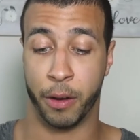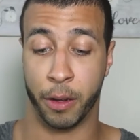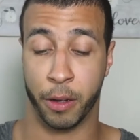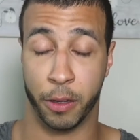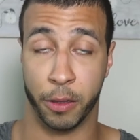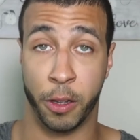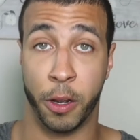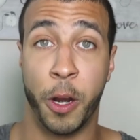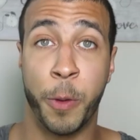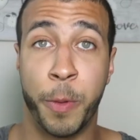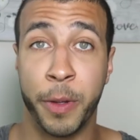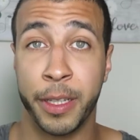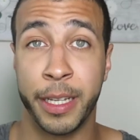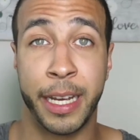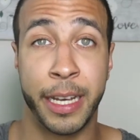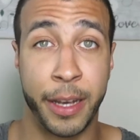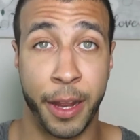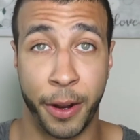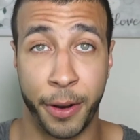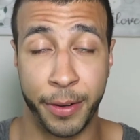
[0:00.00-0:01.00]

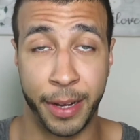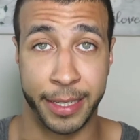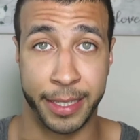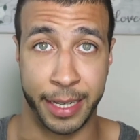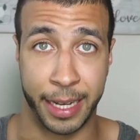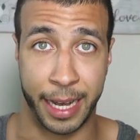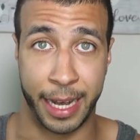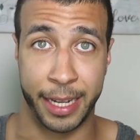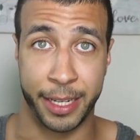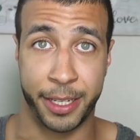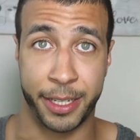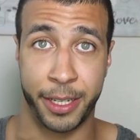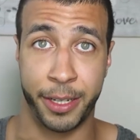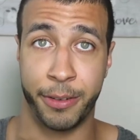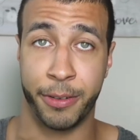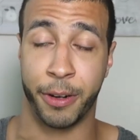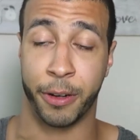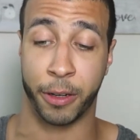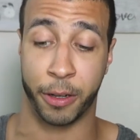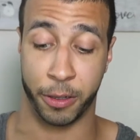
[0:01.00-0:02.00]
globally known as an
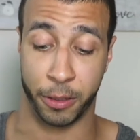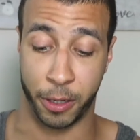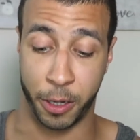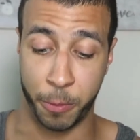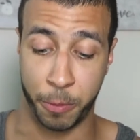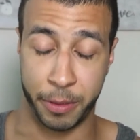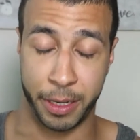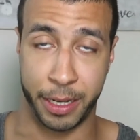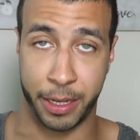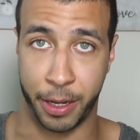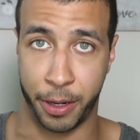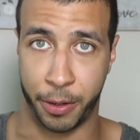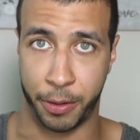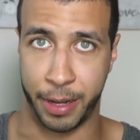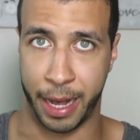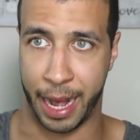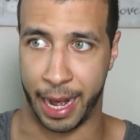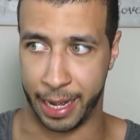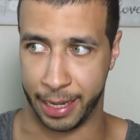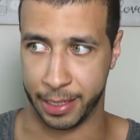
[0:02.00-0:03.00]
issue or globally
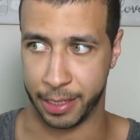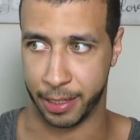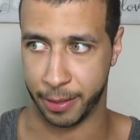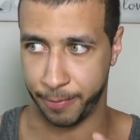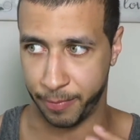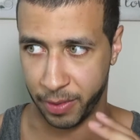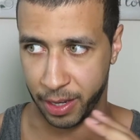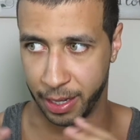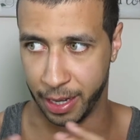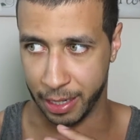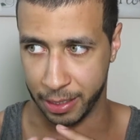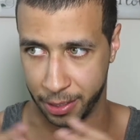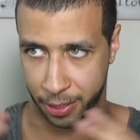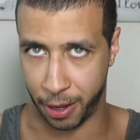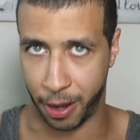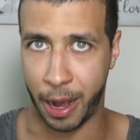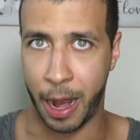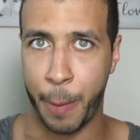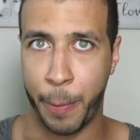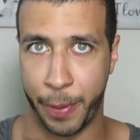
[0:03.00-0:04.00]
known as a
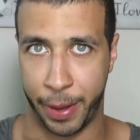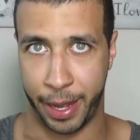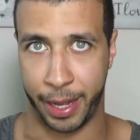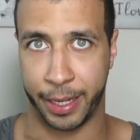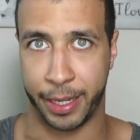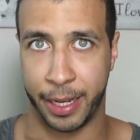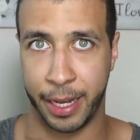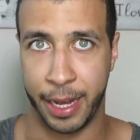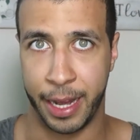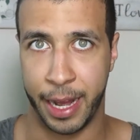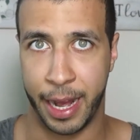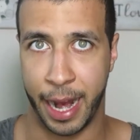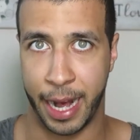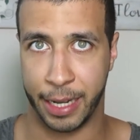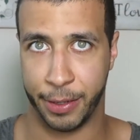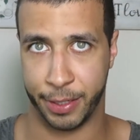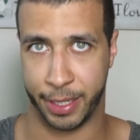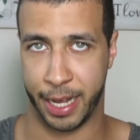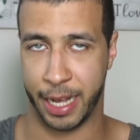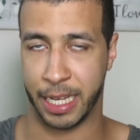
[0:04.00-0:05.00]
topic,
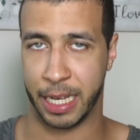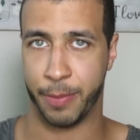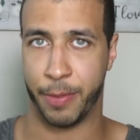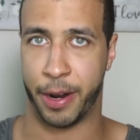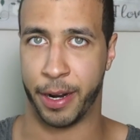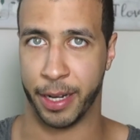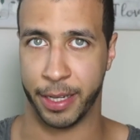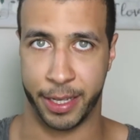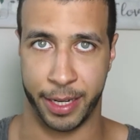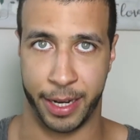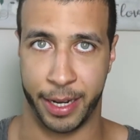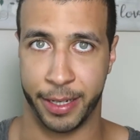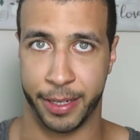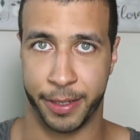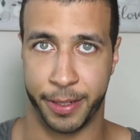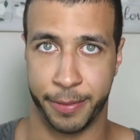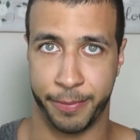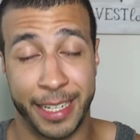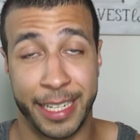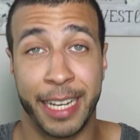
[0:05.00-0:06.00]
and it was getting
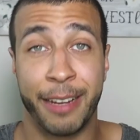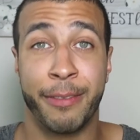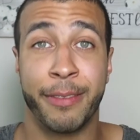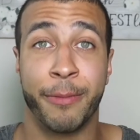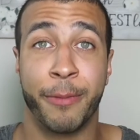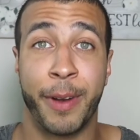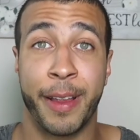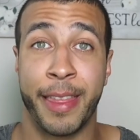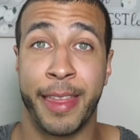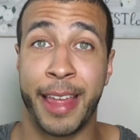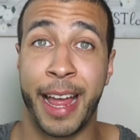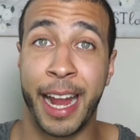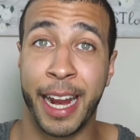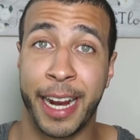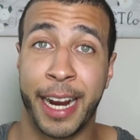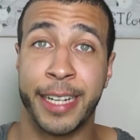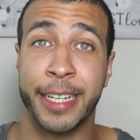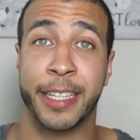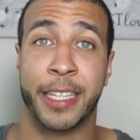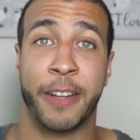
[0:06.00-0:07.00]
demonetized. And so when
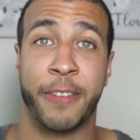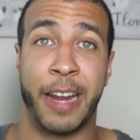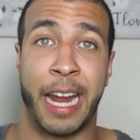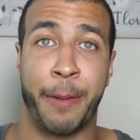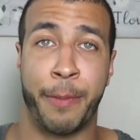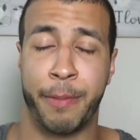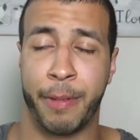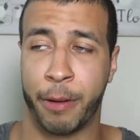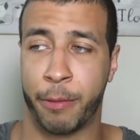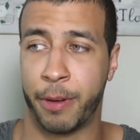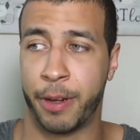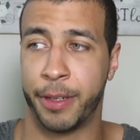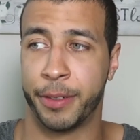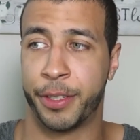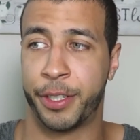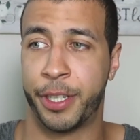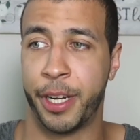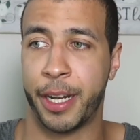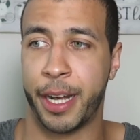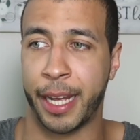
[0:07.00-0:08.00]
that kind of stuff happened, I'm like,
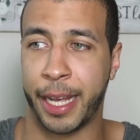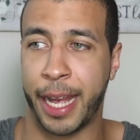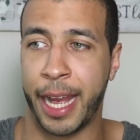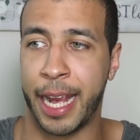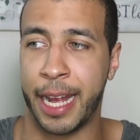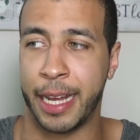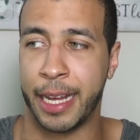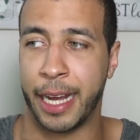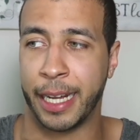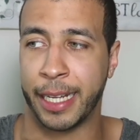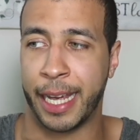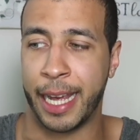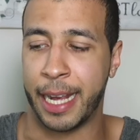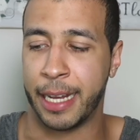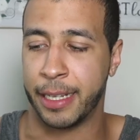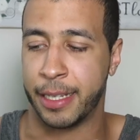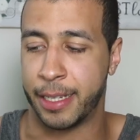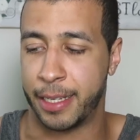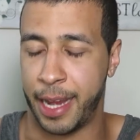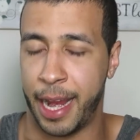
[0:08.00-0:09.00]
well, shit, I
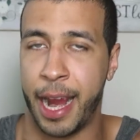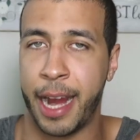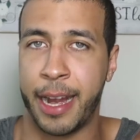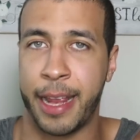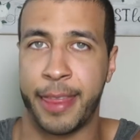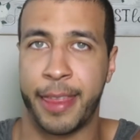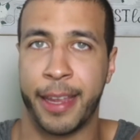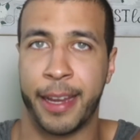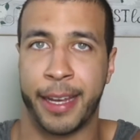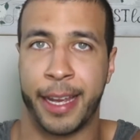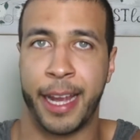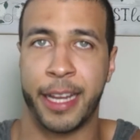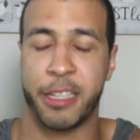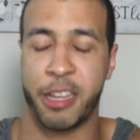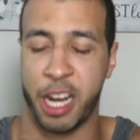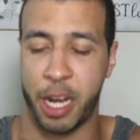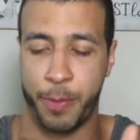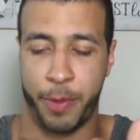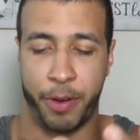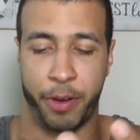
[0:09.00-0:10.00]
can't say anything. I can't
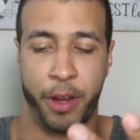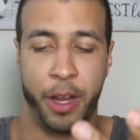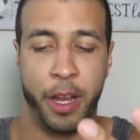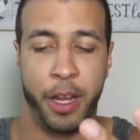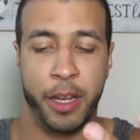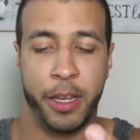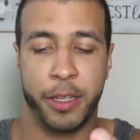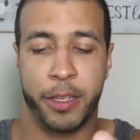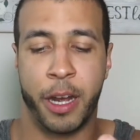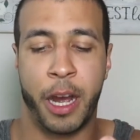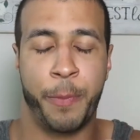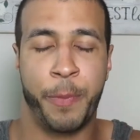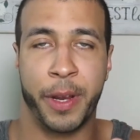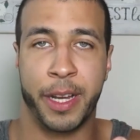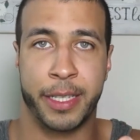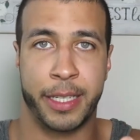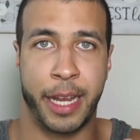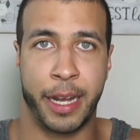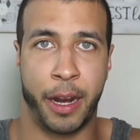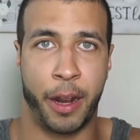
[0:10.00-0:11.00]
talk about
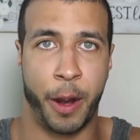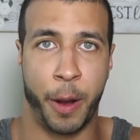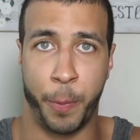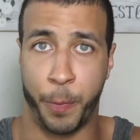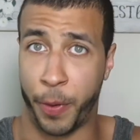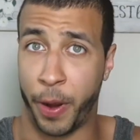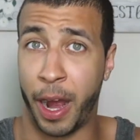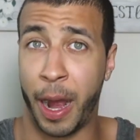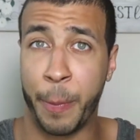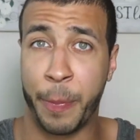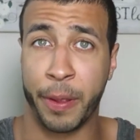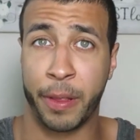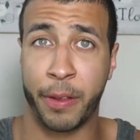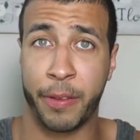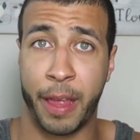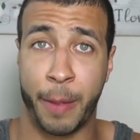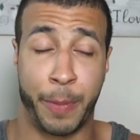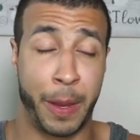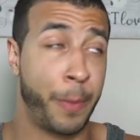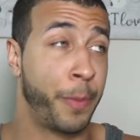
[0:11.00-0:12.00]
topics that are
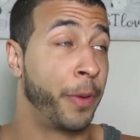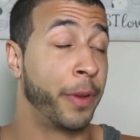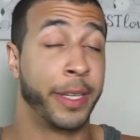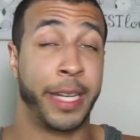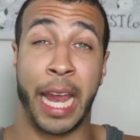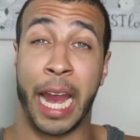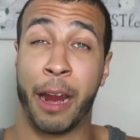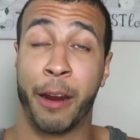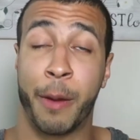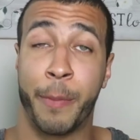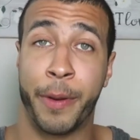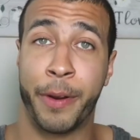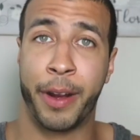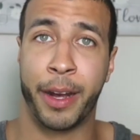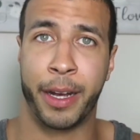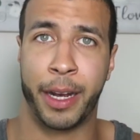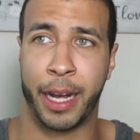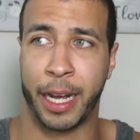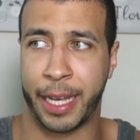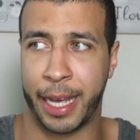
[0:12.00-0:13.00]
popular, that people care
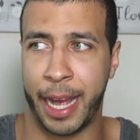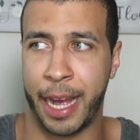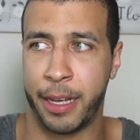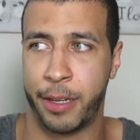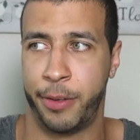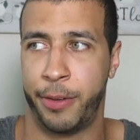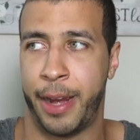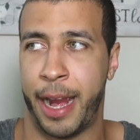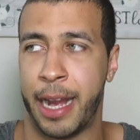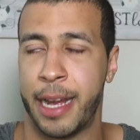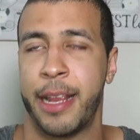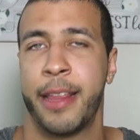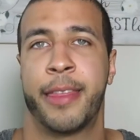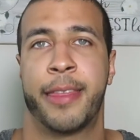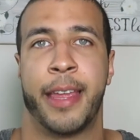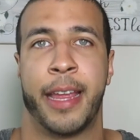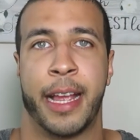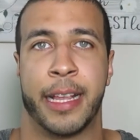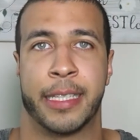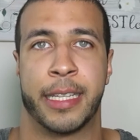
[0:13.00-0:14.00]
about. I can't do
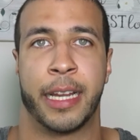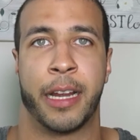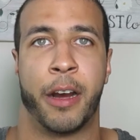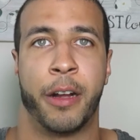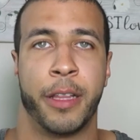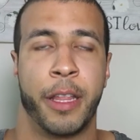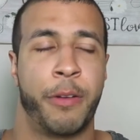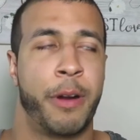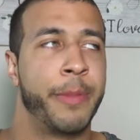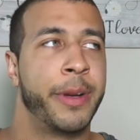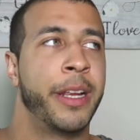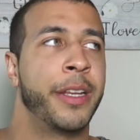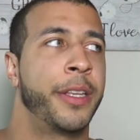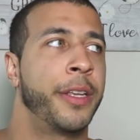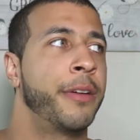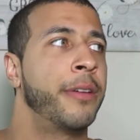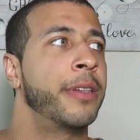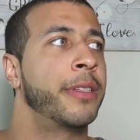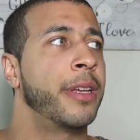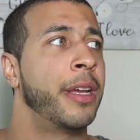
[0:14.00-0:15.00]
anything. It's like, all they want me to
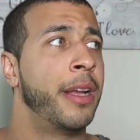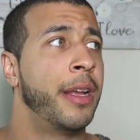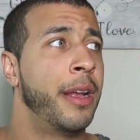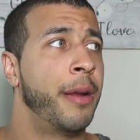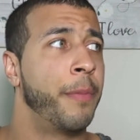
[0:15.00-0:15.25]
do is